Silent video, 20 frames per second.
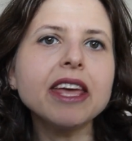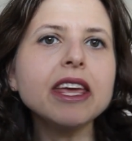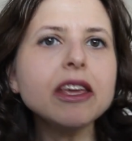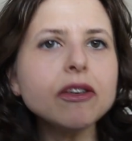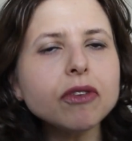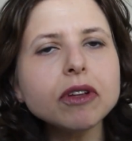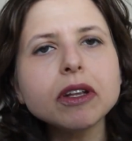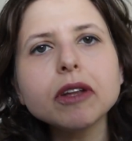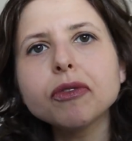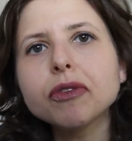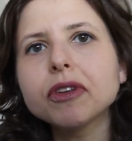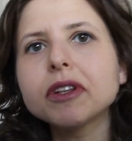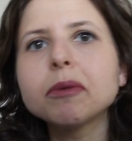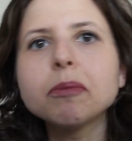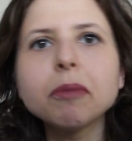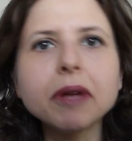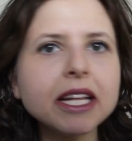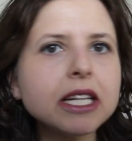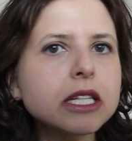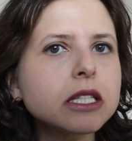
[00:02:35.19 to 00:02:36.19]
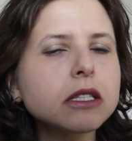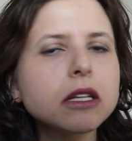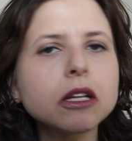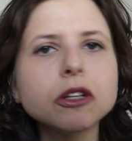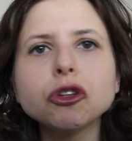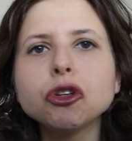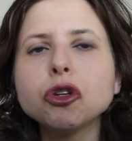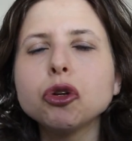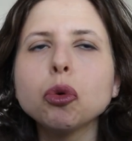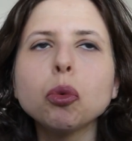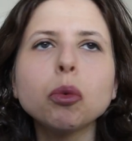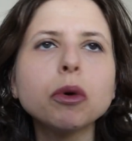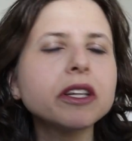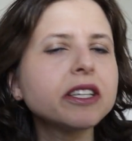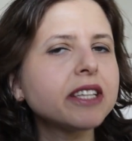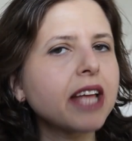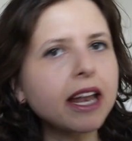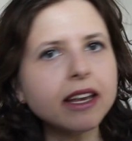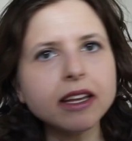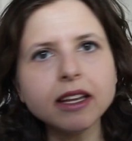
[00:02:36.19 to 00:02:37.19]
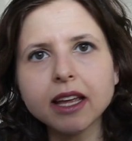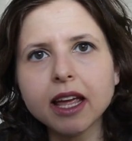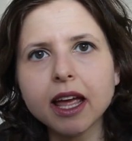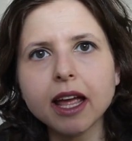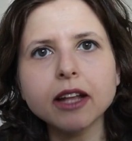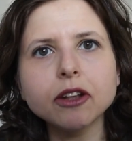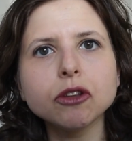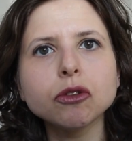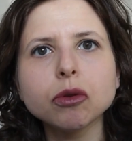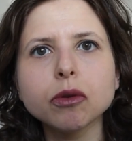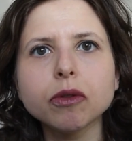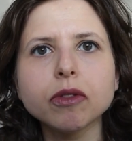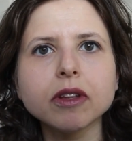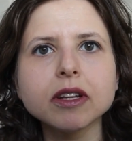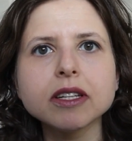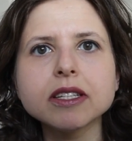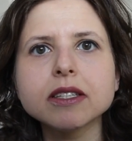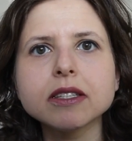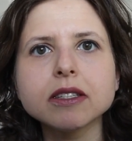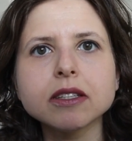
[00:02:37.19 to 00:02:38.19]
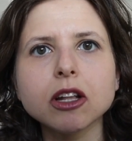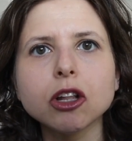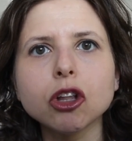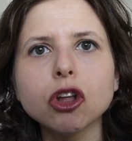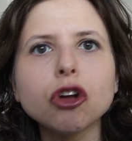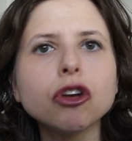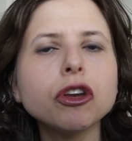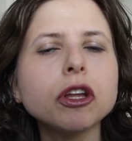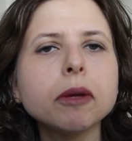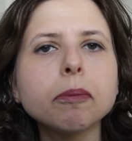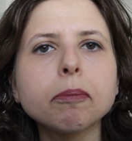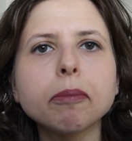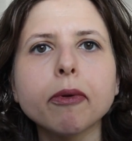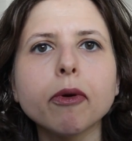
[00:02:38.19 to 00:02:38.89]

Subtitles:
even if it means that you will dedicate to this learning